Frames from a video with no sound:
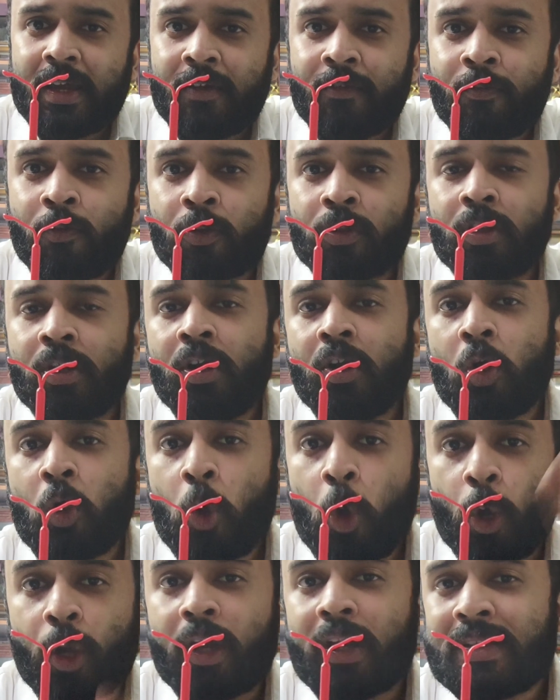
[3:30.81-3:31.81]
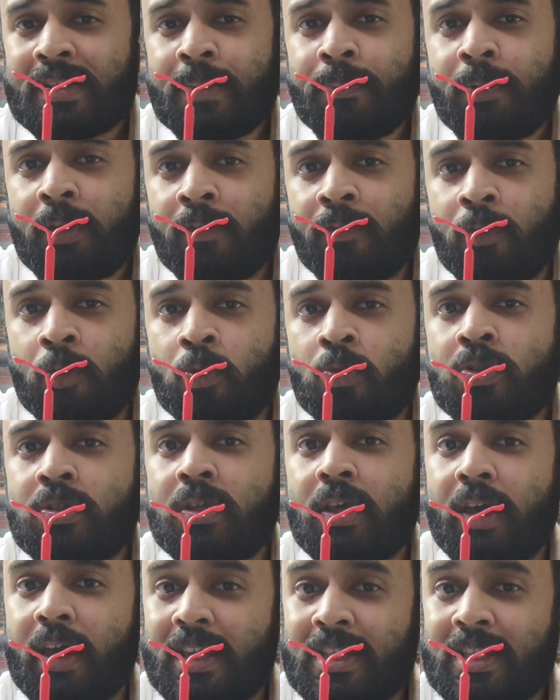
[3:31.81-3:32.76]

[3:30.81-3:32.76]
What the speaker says: and for the contraceptive use,